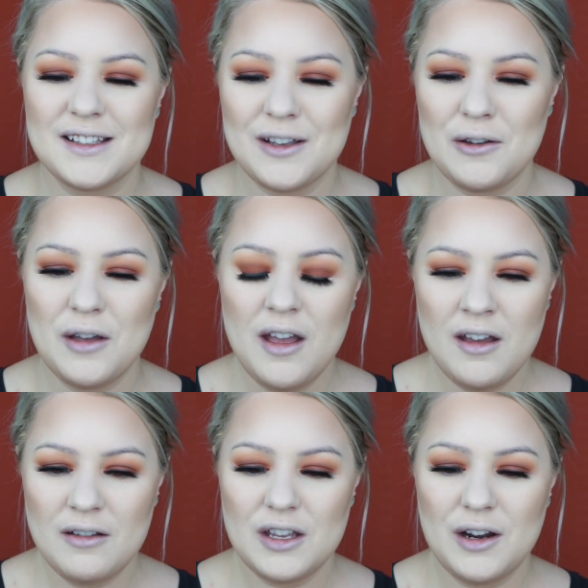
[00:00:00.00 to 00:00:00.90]
is so,
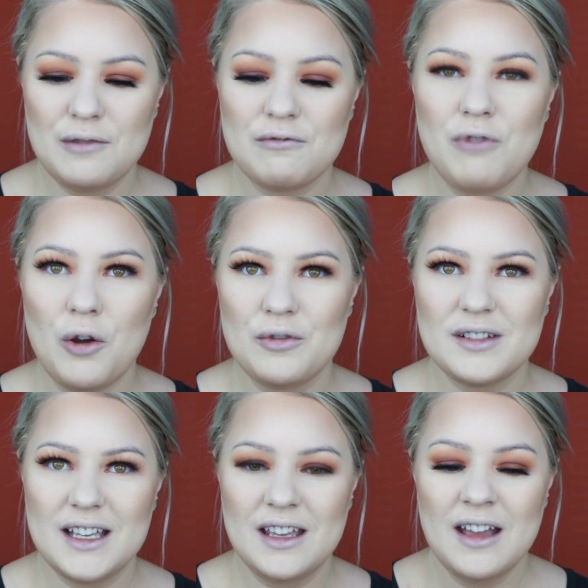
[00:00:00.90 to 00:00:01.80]
you know,
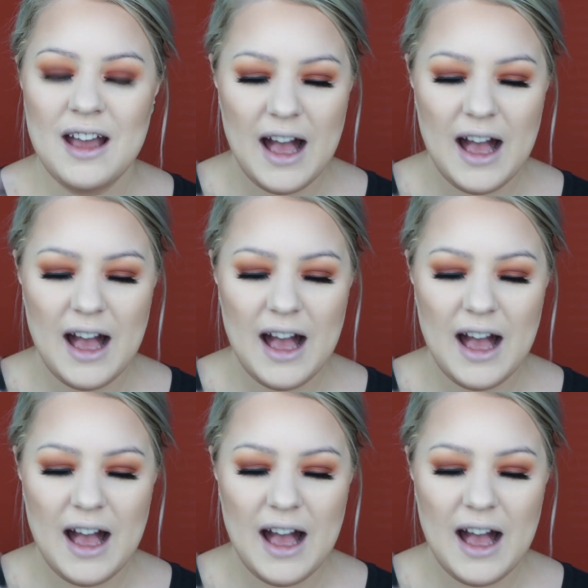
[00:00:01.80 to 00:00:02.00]
rosy.